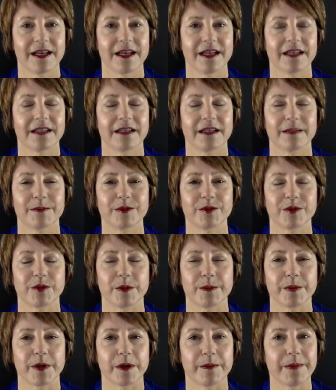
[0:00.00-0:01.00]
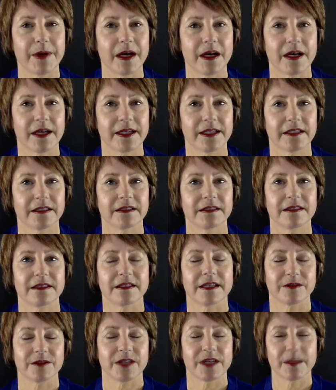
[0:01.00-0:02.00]
comes from our minds,
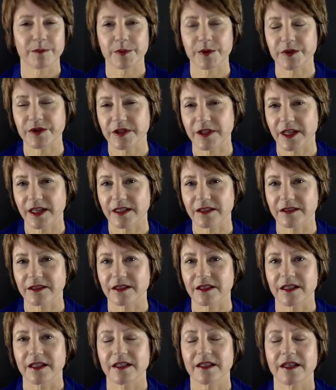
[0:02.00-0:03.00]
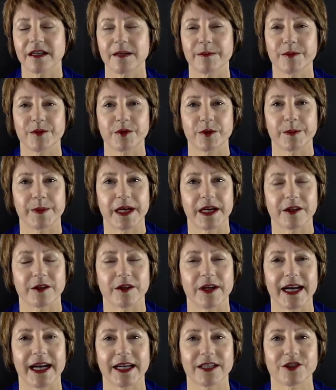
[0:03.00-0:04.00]
10% comes from outer
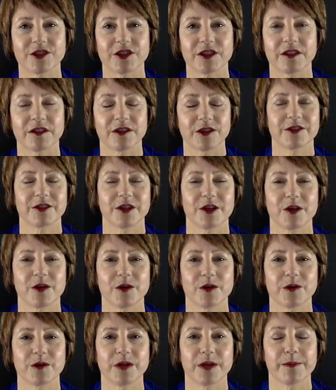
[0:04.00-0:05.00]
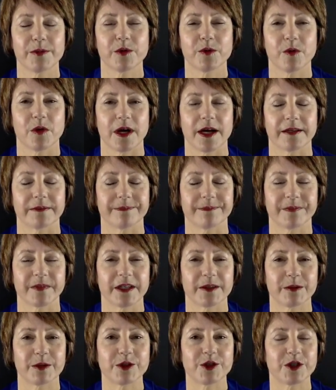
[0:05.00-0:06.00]
action. So number 1,
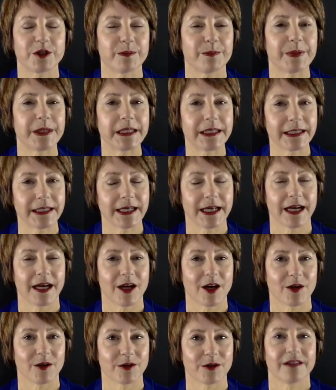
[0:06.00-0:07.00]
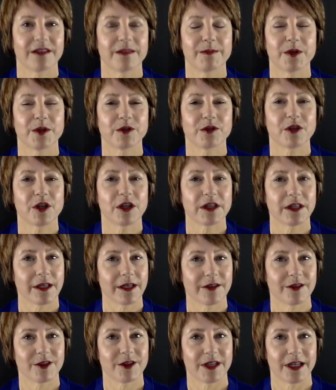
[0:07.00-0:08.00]
I want you to pick out the most
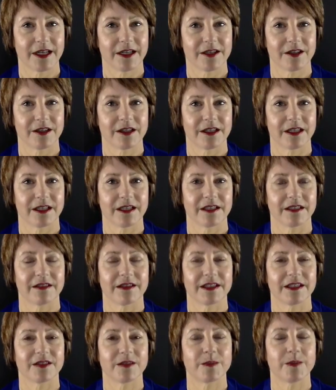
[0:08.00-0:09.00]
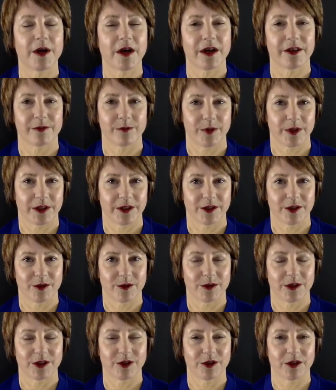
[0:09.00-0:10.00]
cluttered area that's bothering you
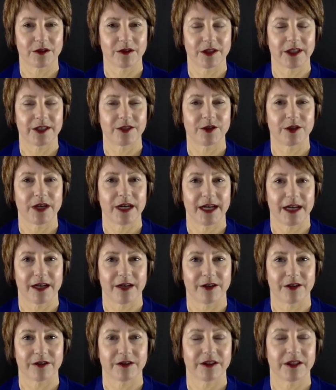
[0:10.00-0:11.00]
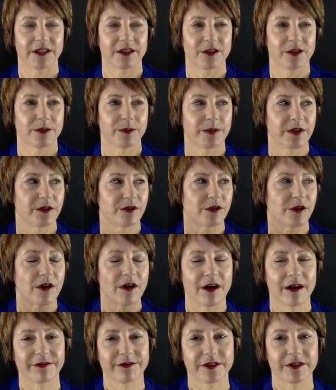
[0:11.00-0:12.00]
in your house. It could be in your
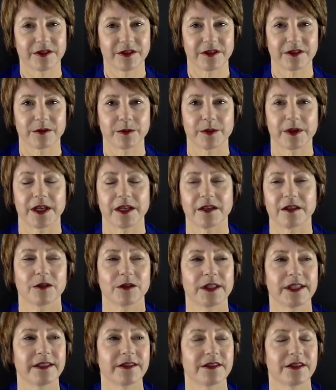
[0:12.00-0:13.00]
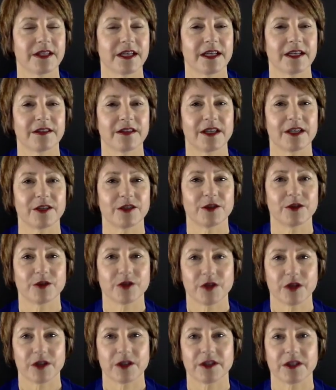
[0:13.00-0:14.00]
office as well. Let's say that you
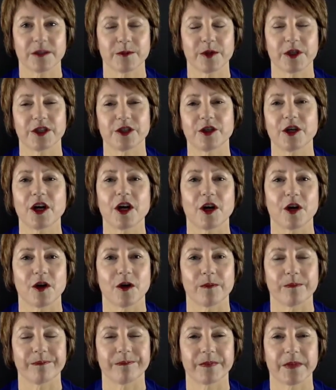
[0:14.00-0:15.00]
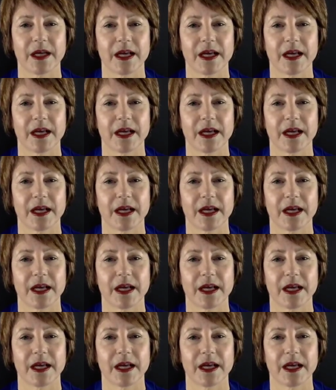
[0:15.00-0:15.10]
start somewhere in your home